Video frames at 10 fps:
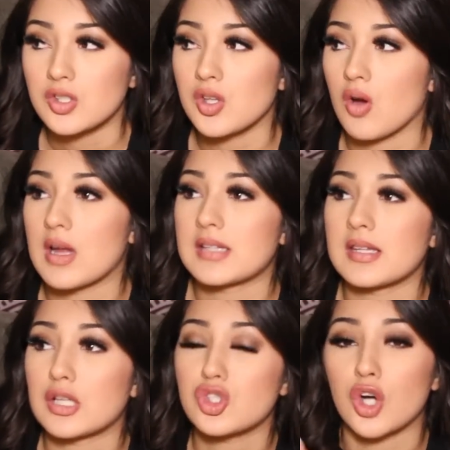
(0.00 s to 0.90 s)
So it's
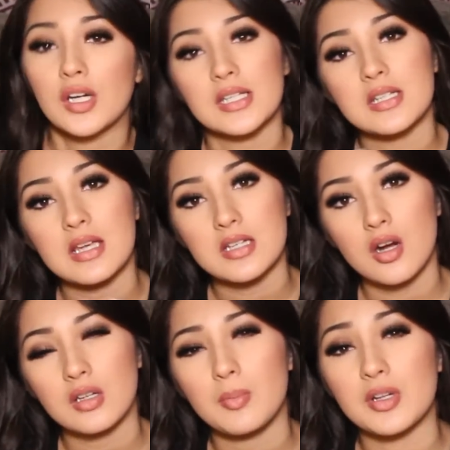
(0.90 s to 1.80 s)
like starting to get
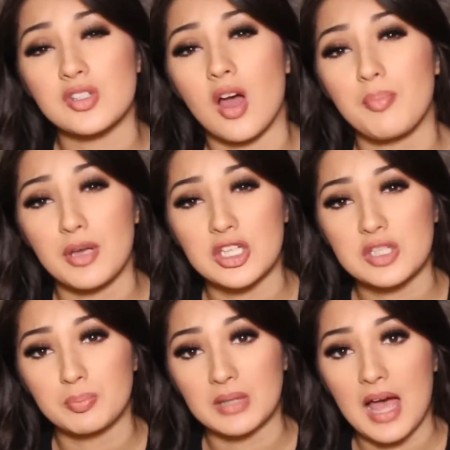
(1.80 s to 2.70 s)
dark out, but it's not
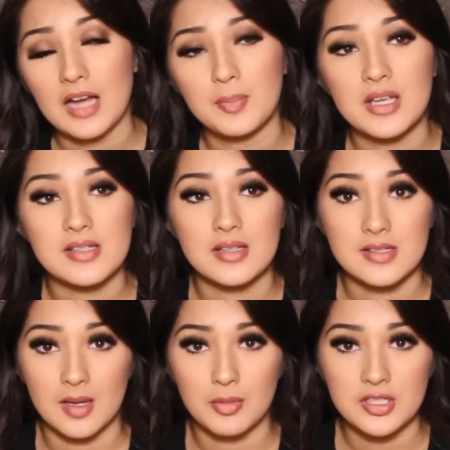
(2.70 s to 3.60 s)
pitch black, because in the
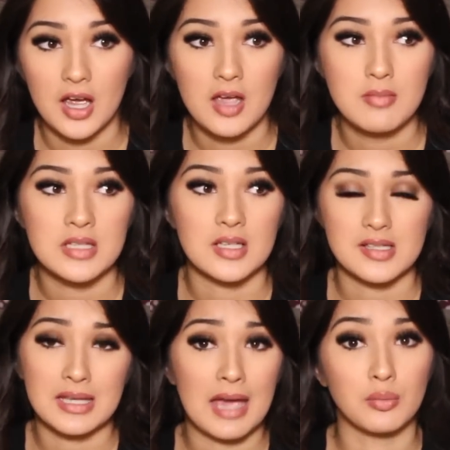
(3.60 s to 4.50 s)
summertime it
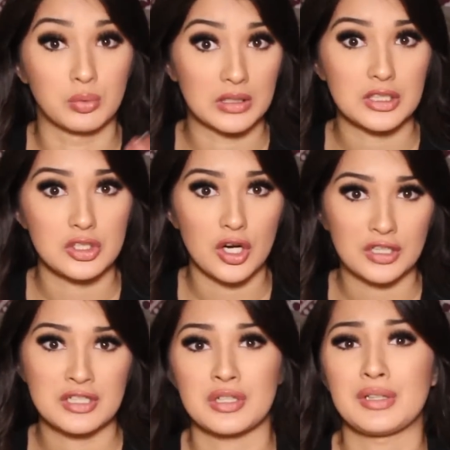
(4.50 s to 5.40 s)
doesn't get really
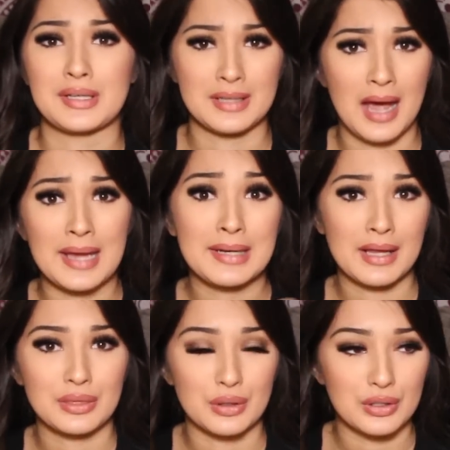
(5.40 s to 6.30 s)
dark until like
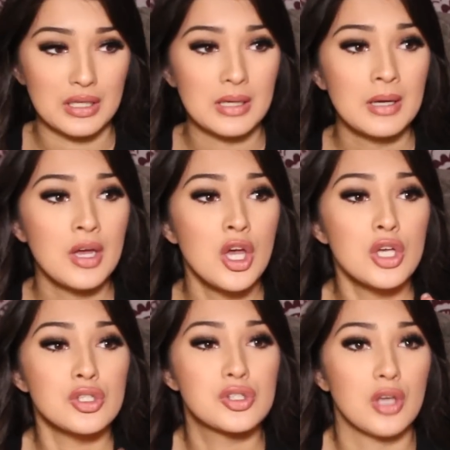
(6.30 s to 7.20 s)
9:30.
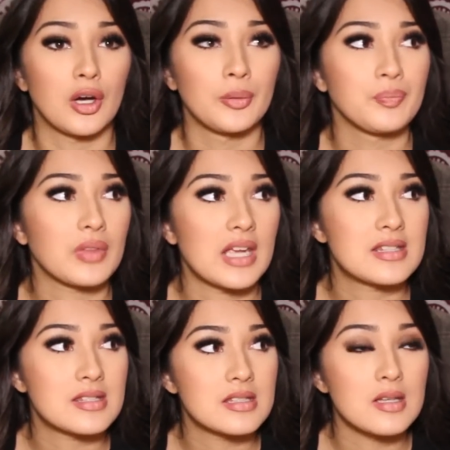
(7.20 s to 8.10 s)
So
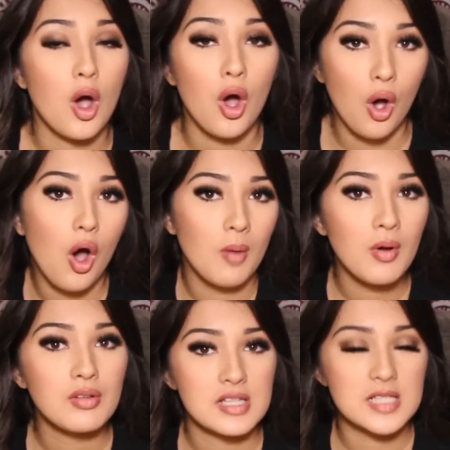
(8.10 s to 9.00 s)
it's
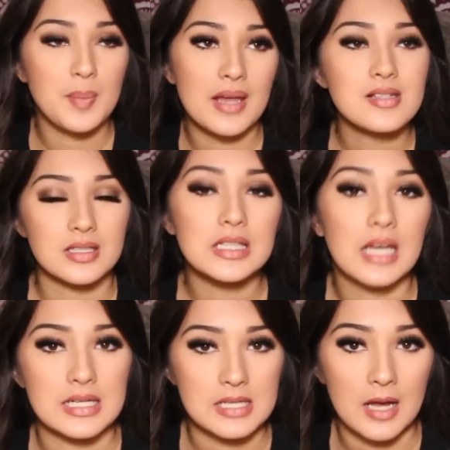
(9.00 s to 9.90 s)
almost, it's basically
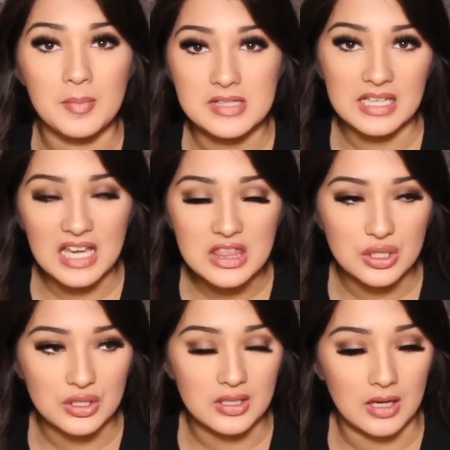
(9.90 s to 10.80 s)
nighttime. It's like
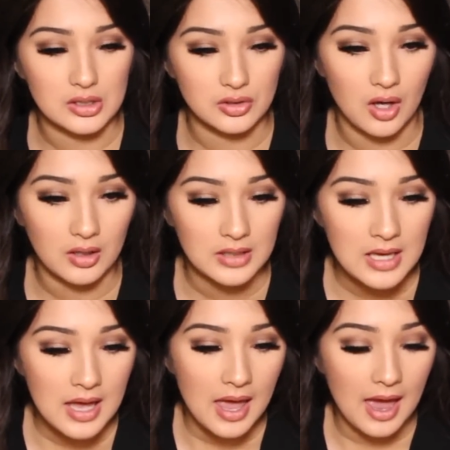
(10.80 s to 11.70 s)
8:30, 9 o'clock.
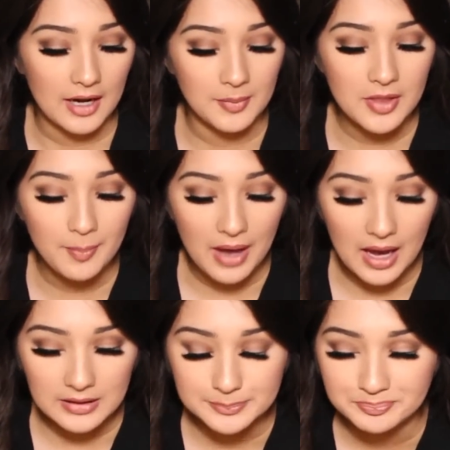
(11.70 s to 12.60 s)
And I'm in the
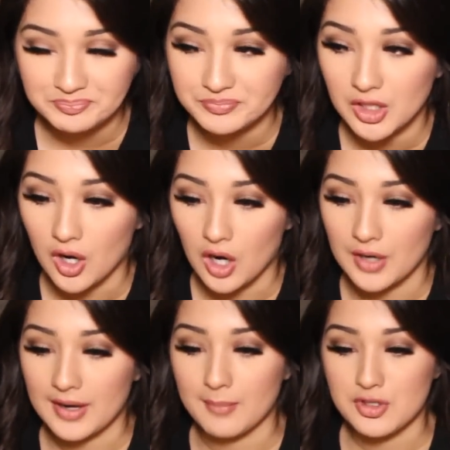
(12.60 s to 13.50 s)

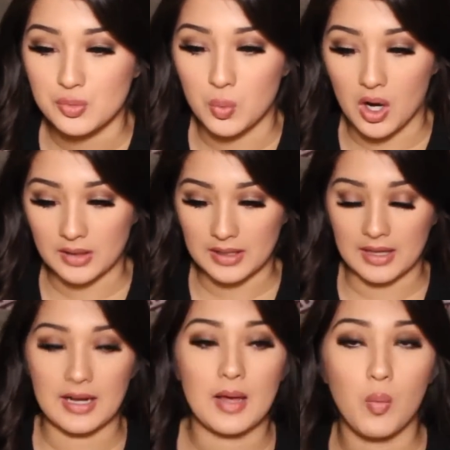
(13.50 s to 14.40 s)
backyard, and I'm just
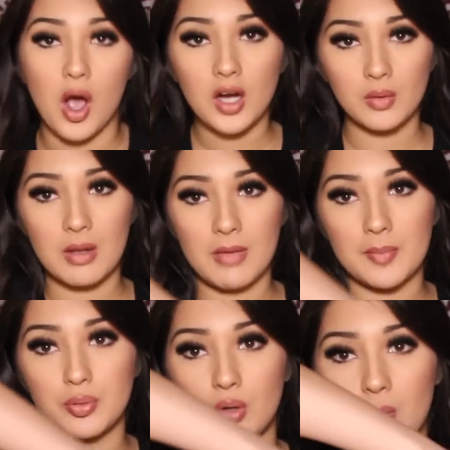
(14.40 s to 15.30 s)
walking. And I walk around
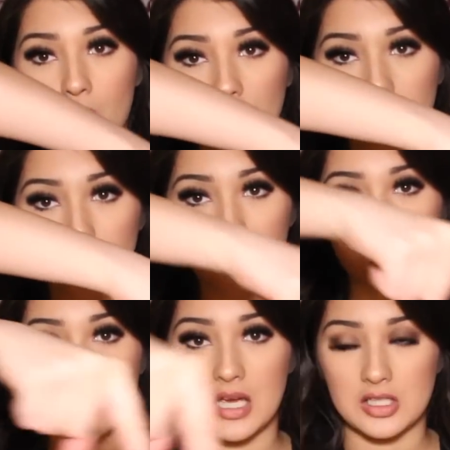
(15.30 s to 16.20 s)
my pool. I'm walking
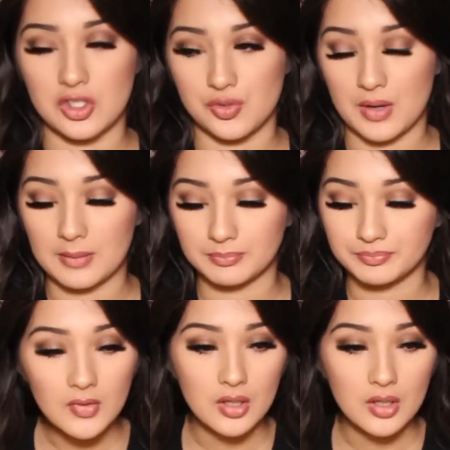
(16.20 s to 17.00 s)
along the edges, right?